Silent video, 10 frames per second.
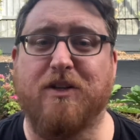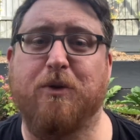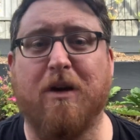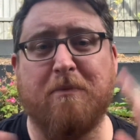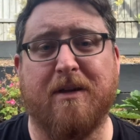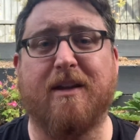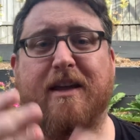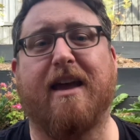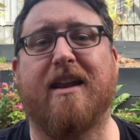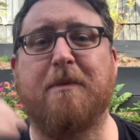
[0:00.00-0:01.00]
to
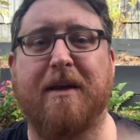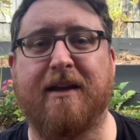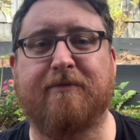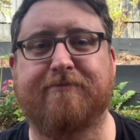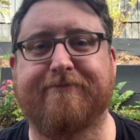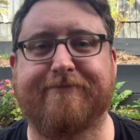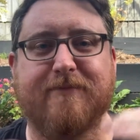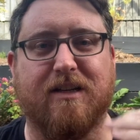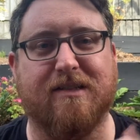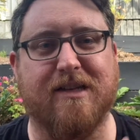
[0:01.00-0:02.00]
Unmitigated Me,
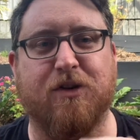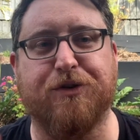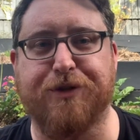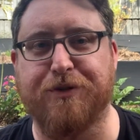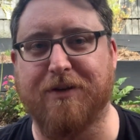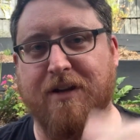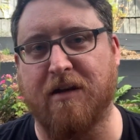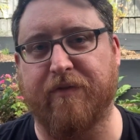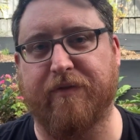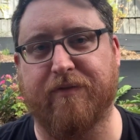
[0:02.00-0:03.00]
because I don't do enough